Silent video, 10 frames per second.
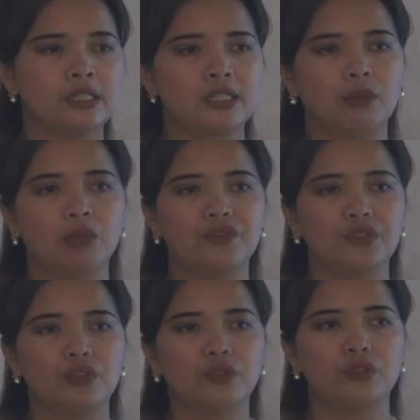then some of
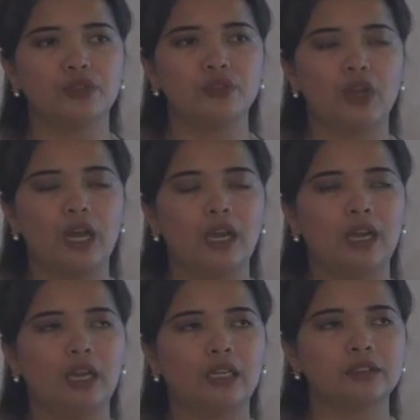you
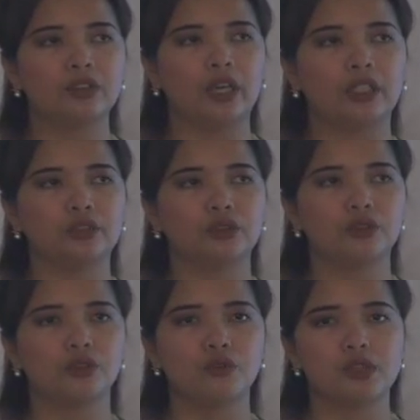try to
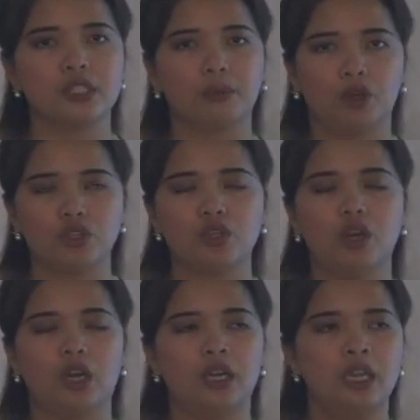choose the
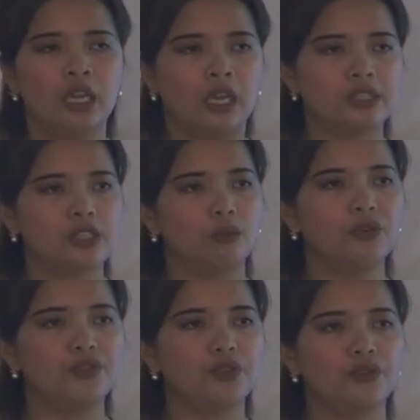modular, and some
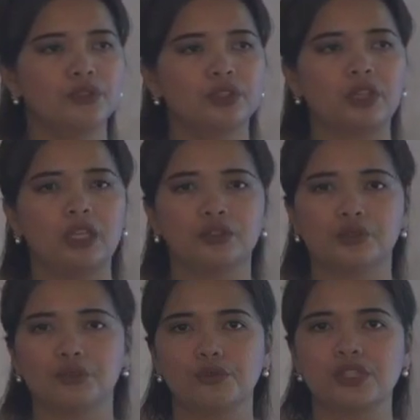of you try to
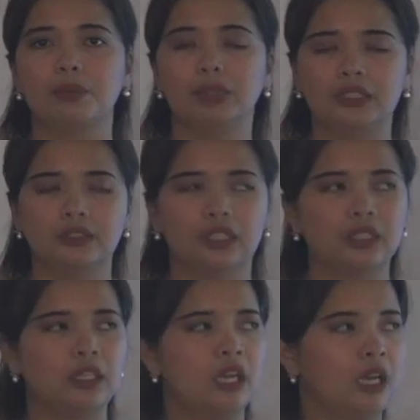choose the
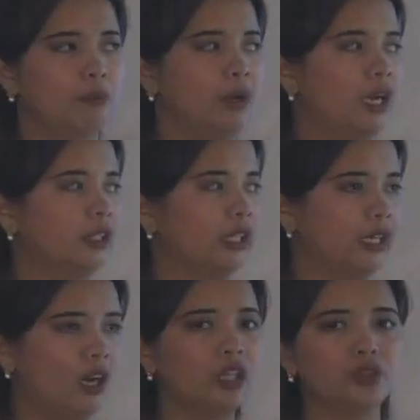blending. But
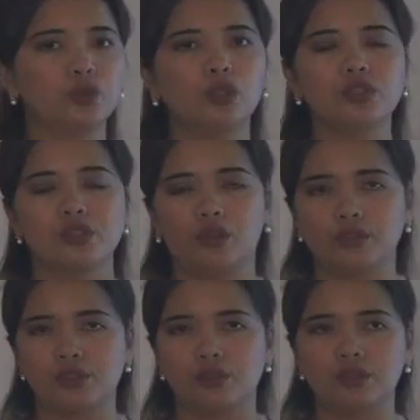I got rules
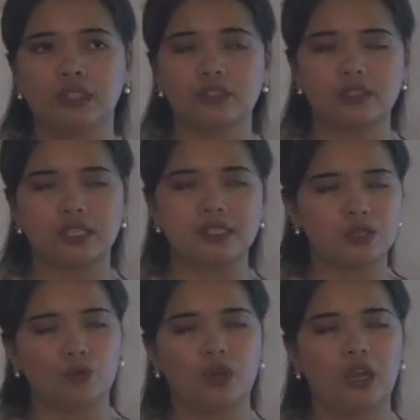also,
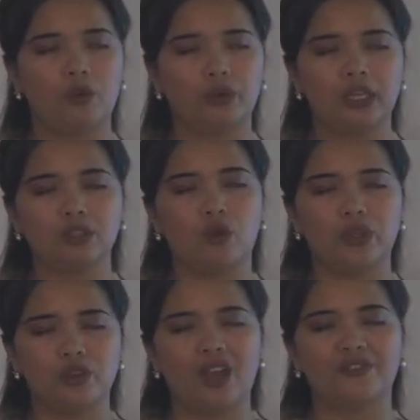since we're not
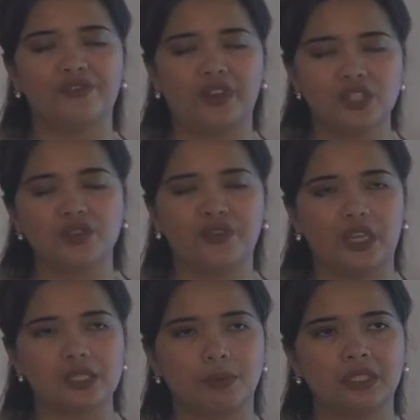going to have
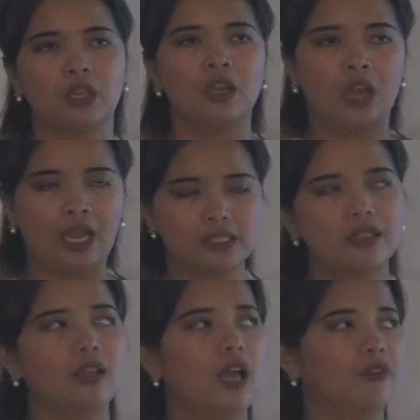face-to-face, but I
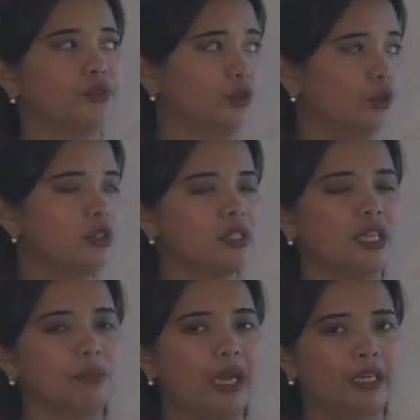still have rules
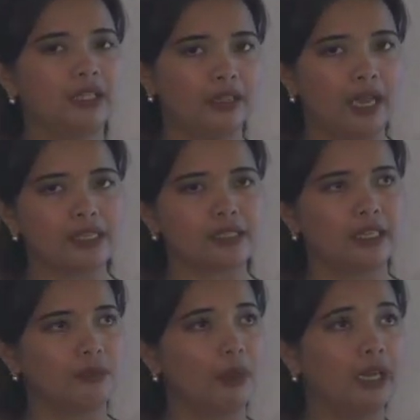in my class,
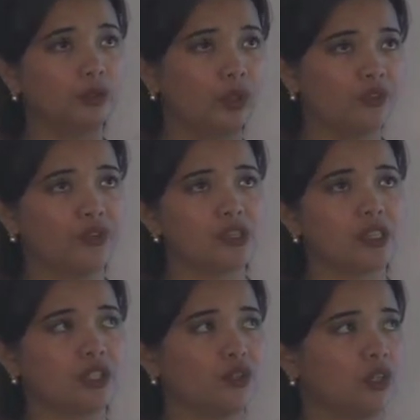in my 21st
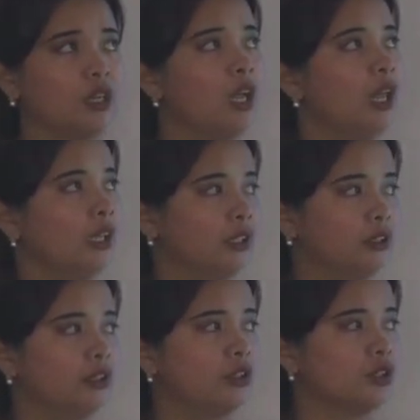century
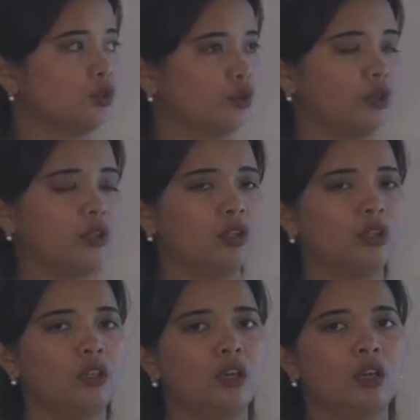
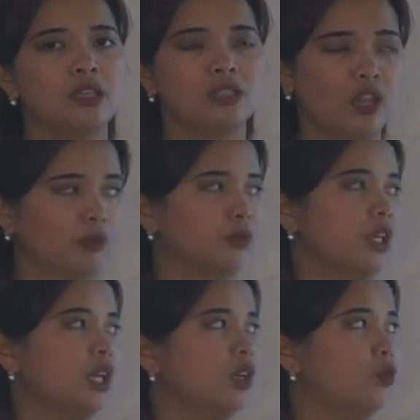literature
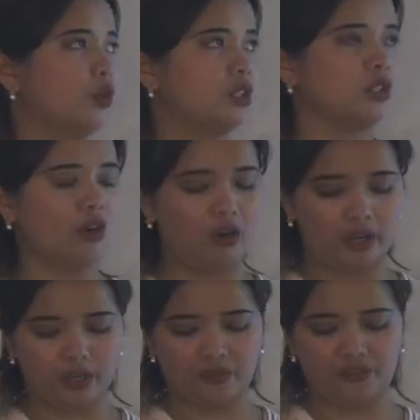subject, which
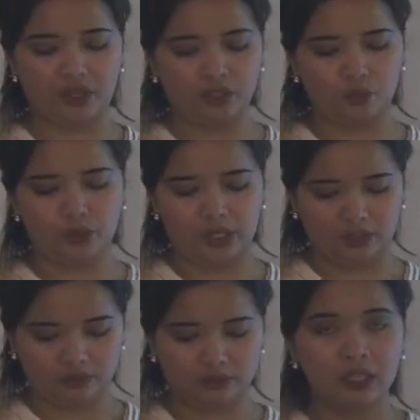are the following.
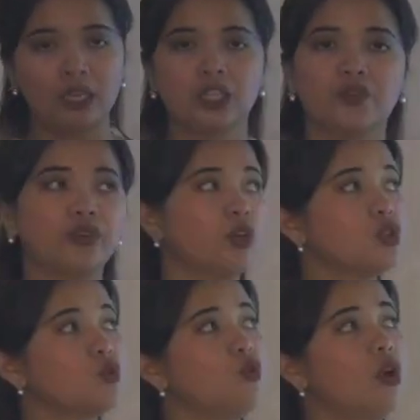The
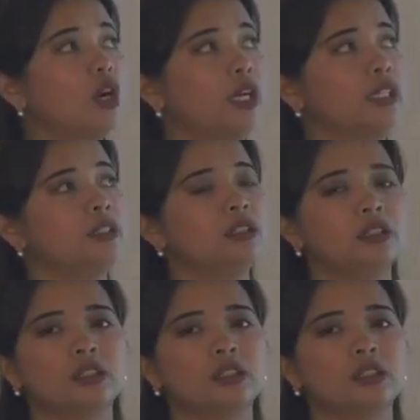first one